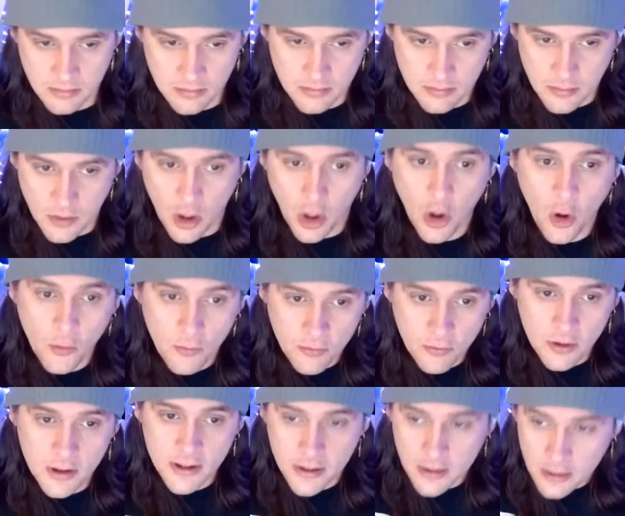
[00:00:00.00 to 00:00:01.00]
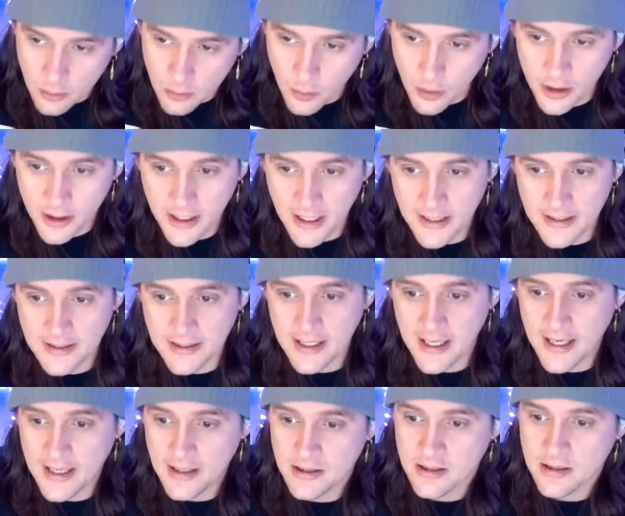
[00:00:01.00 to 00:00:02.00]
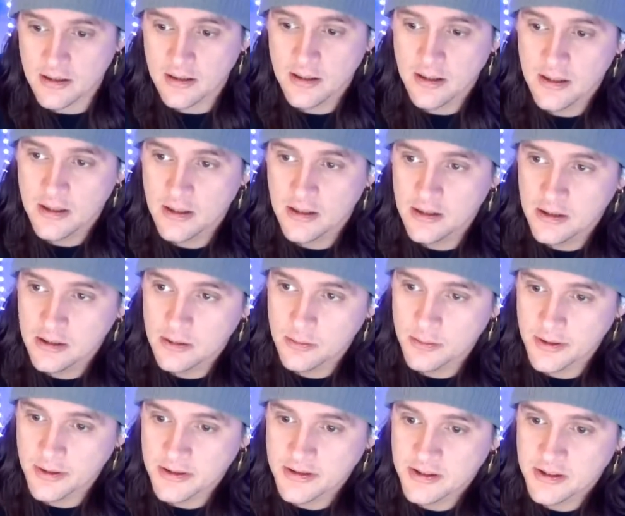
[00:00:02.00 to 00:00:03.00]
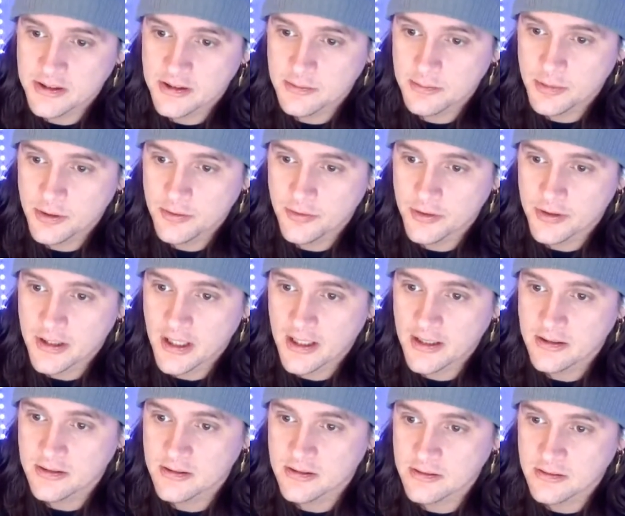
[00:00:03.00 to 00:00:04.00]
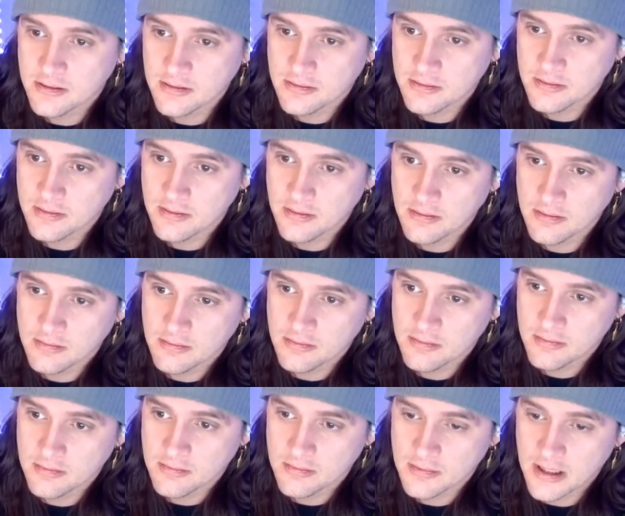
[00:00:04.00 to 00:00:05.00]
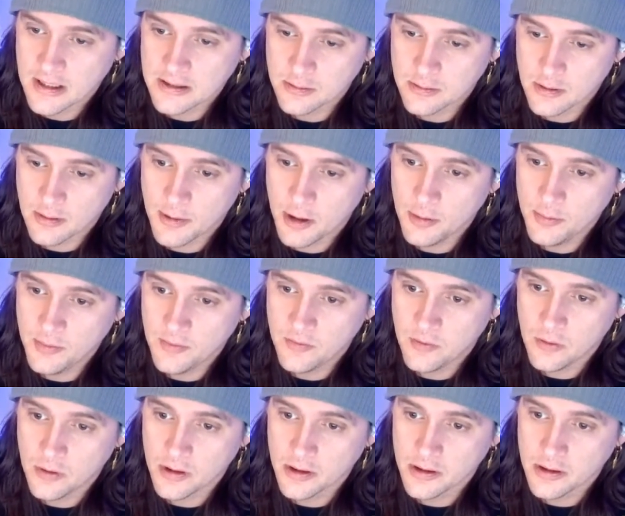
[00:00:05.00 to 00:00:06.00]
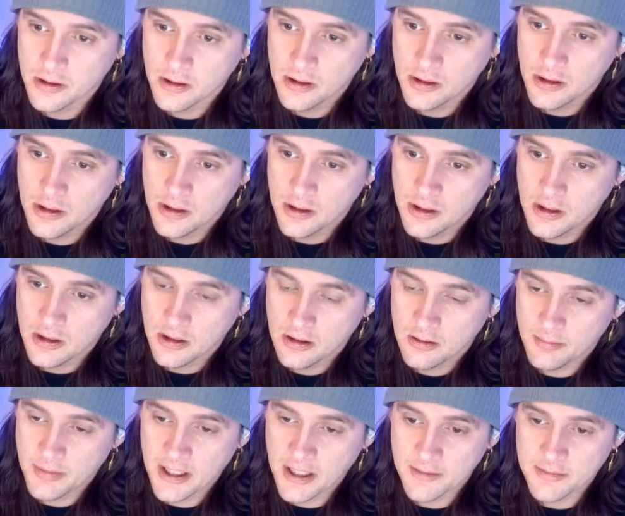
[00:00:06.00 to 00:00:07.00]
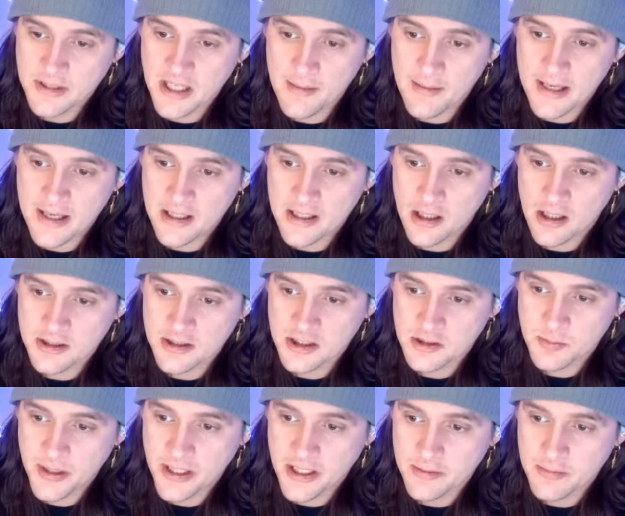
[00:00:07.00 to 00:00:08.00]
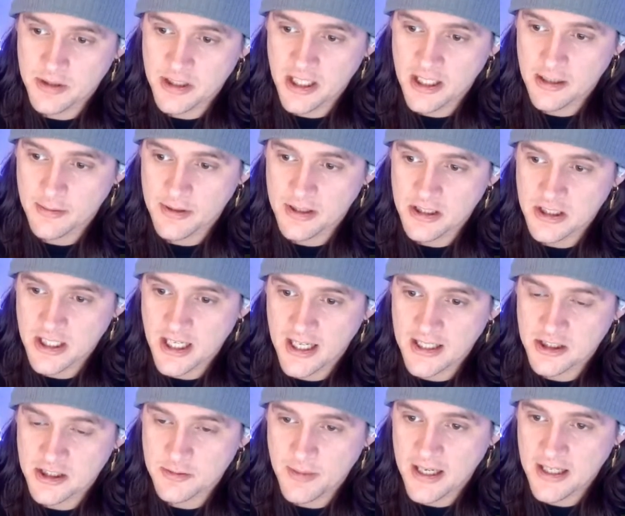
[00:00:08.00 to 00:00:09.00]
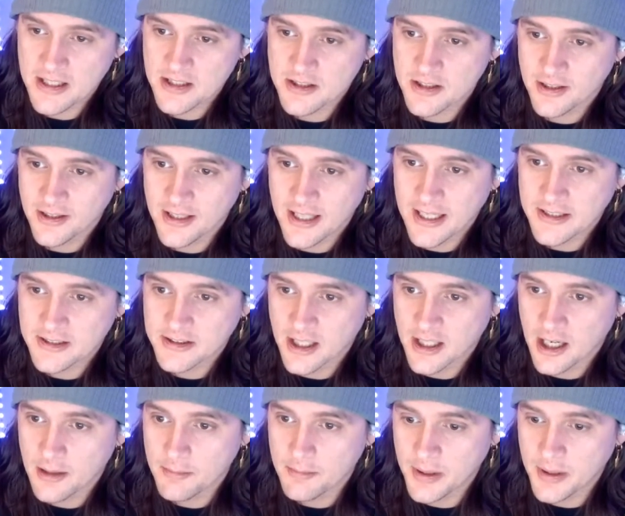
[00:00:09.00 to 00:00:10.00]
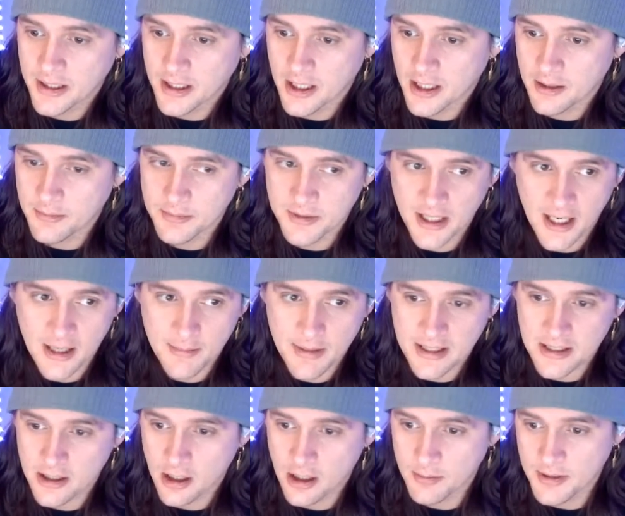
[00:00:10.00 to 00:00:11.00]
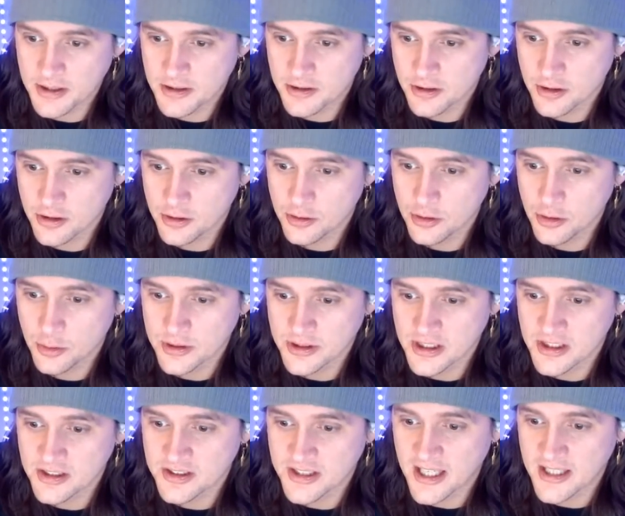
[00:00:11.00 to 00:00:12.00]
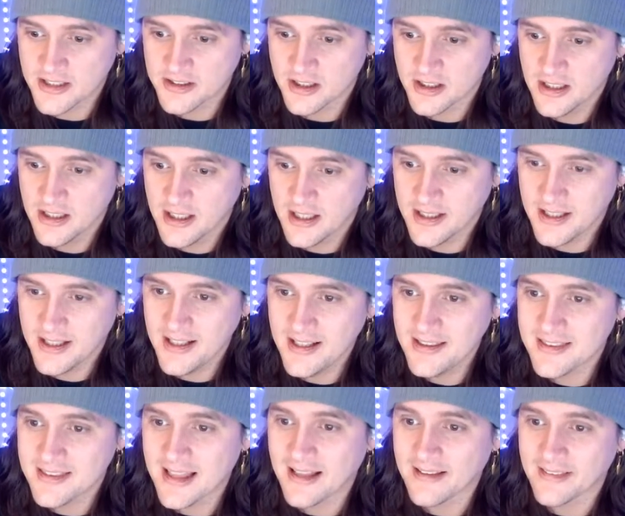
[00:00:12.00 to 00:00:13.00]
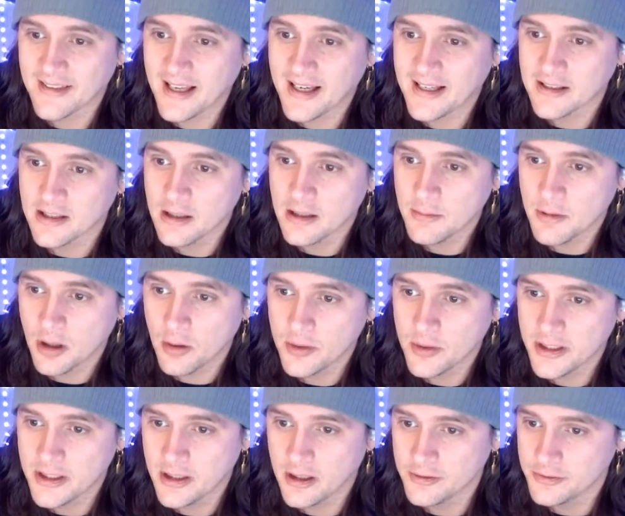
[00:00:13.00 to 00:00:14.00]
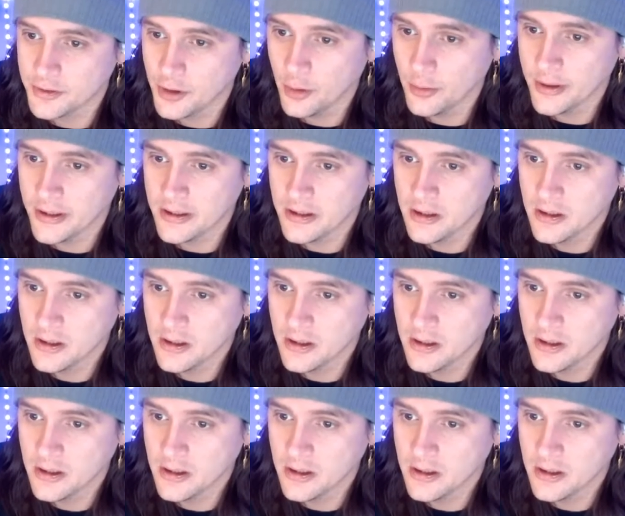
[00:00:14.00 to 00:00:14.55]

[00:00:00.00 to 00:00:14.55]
hopefully going to work hand in hand, and we're going to see some beautiful things. That's what I'm hoping for. Big up Time Added On says, big up Jacob in the chat. Smash the likes up. Big up Time Added On. Make sure you do as he says and hit that like. Come on, what are y'all doing?